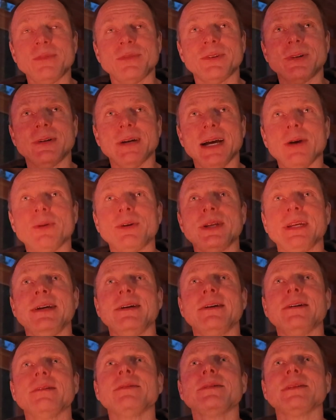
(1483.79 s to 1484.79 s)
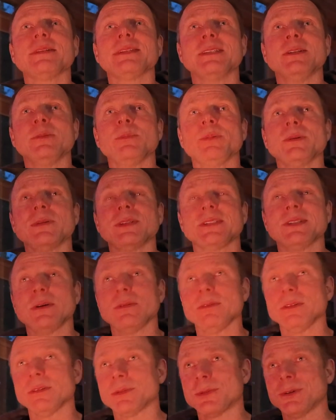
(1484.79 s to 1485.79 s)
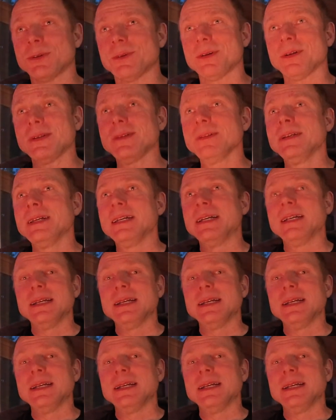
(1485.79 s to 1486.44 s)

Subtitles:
for Out Here, Simple Solo Rural.